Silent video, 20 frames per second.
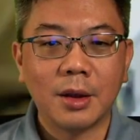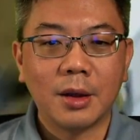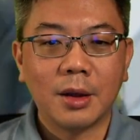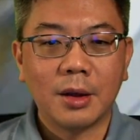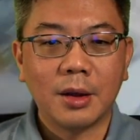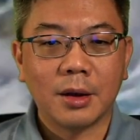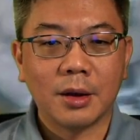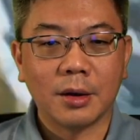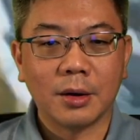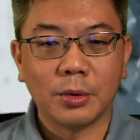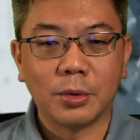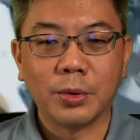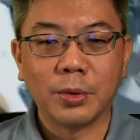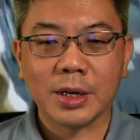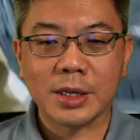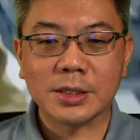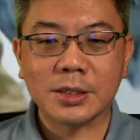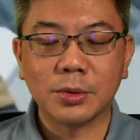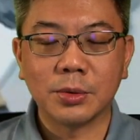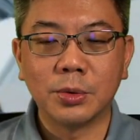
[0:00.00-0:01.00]
who
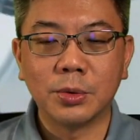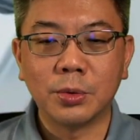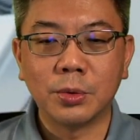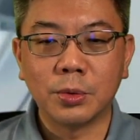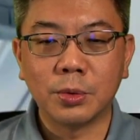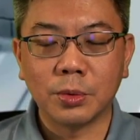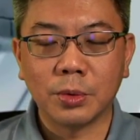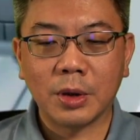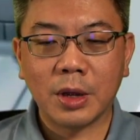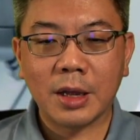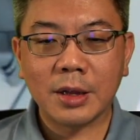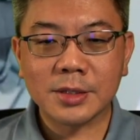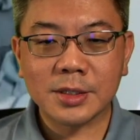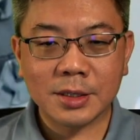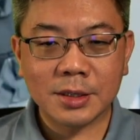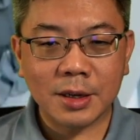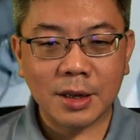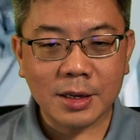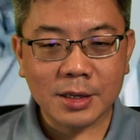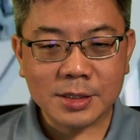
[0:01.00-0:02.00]

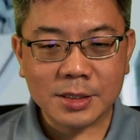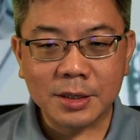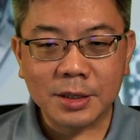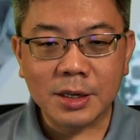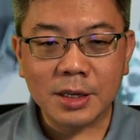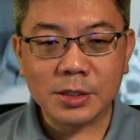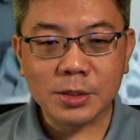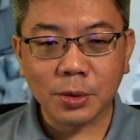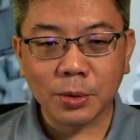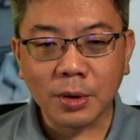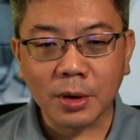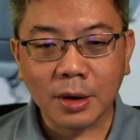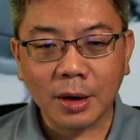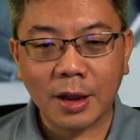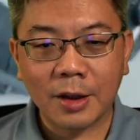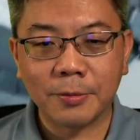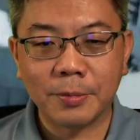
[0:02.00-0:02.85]
extended his own life by